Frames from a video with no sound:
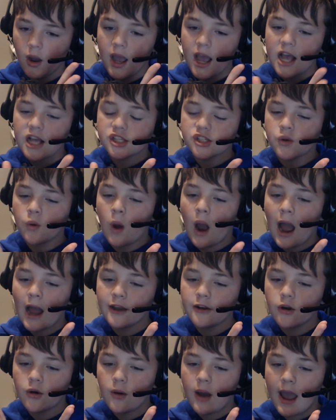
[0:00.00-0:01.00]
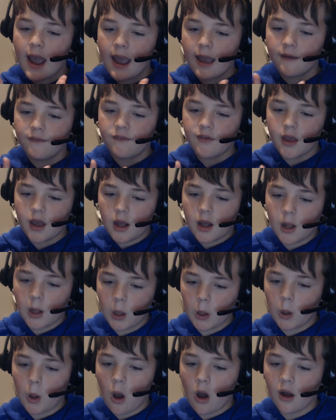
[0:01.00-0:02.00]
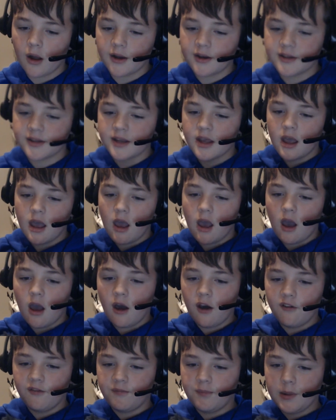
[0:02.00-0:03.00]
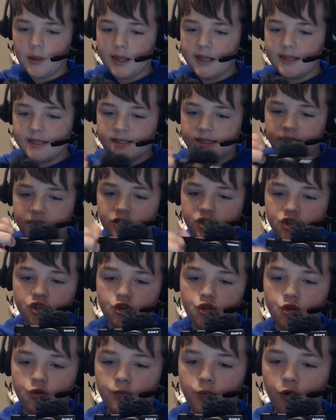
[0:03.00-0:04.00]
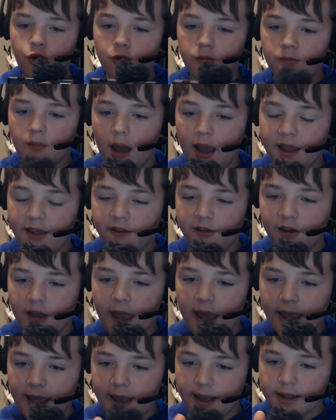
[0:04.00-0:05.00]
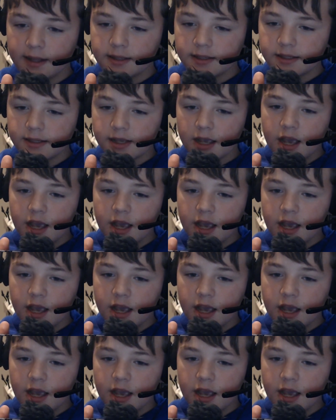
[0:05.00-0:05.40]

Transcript: So I don't have a lot of places to put my hands.